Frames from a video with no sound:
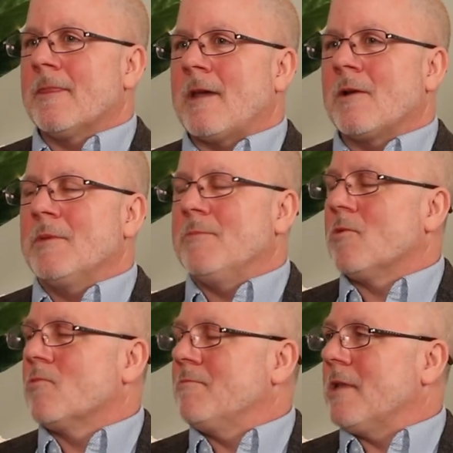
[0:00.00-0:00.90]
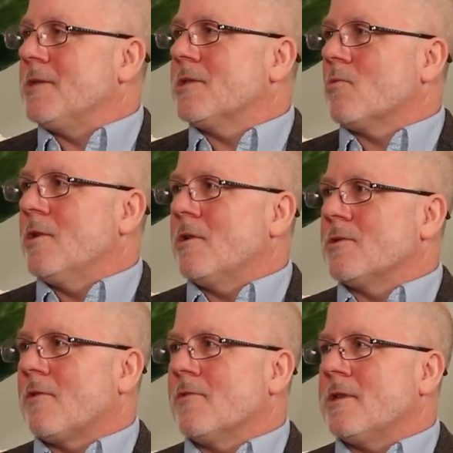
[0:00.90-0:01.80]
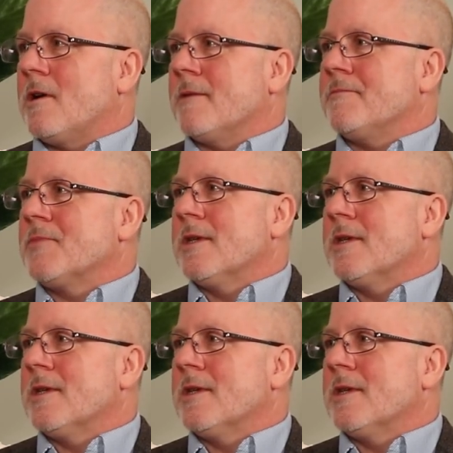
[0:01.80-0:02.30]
A lot of people replace their windows over time.